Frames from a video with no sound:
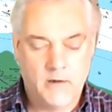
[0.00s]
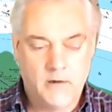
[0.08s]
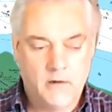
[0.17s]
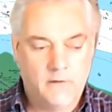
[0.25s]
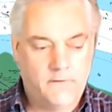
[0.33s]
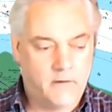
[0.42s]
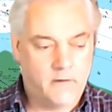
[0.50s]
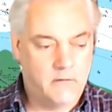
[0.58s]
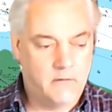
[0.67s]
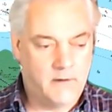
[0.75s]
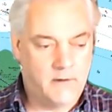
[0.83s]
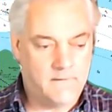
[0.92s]
So
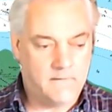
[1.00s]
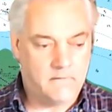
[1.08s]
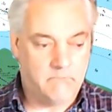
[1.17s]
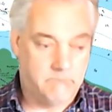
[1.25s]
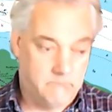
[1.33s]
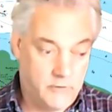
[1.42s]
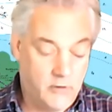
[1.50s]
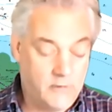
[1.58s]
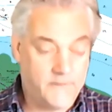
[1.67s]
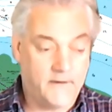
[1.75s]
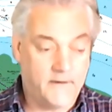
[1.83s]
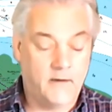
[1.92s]
it's
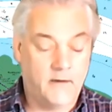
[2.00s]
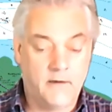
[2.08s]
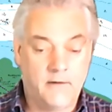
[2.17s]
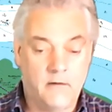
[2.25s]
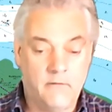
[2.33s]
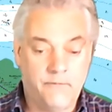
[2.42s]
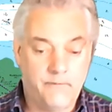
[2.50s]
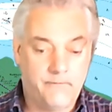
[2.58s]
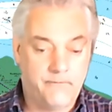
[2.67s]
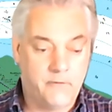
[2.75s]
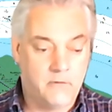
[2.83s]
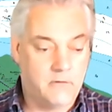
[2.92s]
not unheard of
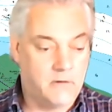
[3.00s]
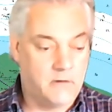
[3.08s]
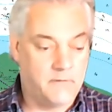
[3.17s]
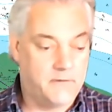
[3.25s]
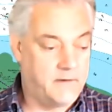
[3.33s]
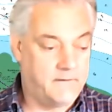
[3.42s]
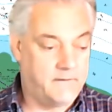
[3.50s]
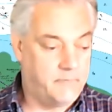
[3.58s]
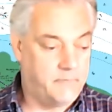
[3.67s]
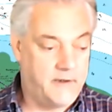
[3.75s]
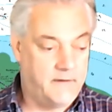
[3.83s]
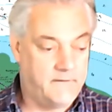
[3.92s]
for there to
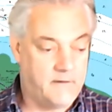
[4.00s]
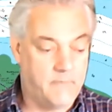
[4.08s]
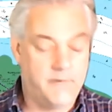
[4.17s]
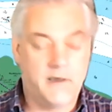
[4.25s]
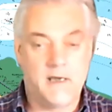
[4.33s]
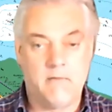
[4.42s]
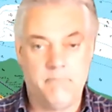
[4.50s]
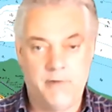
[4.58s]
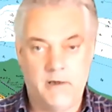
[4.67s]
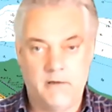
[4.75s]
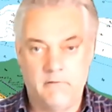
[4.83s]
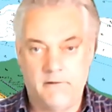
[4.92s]
be something
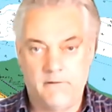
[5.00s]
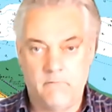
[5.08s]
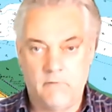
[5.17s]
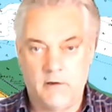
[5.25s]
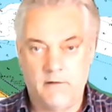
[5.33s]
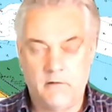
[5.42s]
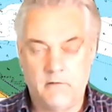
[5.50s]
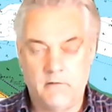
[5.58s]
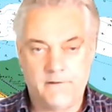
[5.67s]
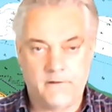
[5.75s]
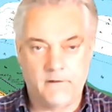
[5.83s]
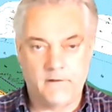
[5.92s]
ambiguous in one of the
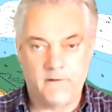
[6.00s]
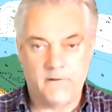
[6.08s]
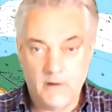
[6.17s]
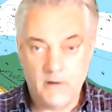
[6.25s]
questions,